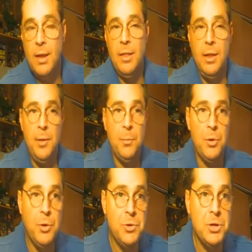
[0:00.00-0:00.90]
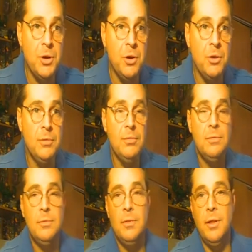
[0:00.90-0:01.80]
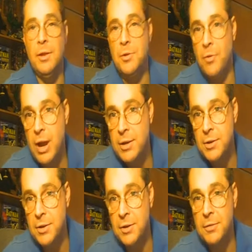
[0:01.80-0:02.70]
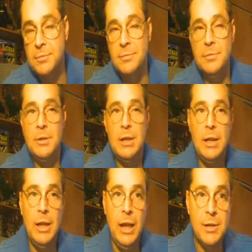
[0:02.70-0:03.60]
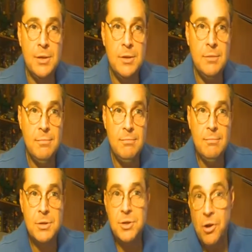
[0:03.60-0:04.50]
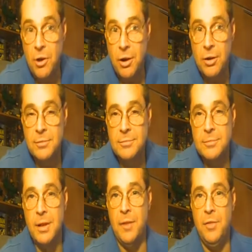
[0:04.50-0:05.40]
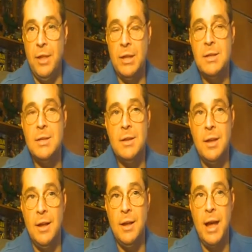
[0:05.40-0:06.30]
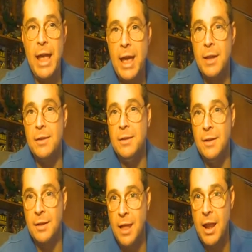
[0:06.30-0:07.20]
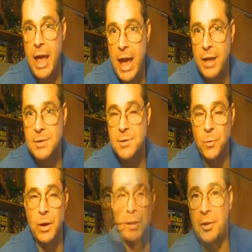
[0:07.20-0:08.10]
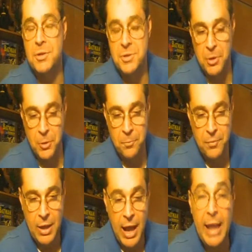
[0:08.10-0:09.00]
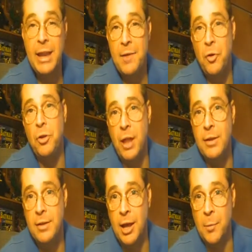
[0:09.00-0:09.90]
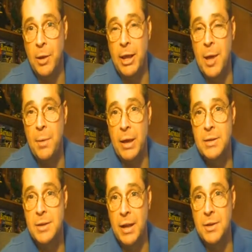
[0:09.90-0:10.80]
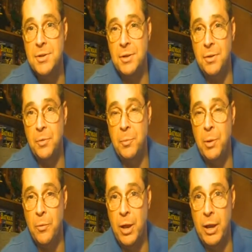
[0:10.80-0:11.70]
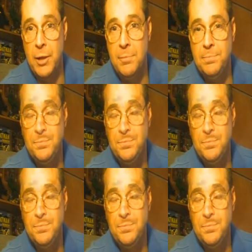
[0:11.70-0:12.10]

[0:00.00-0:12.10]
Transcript: the producer, the director, and star of this, I had a lot of hats to wear. So I didn't have a whole lot of time when I got backstage to be ready.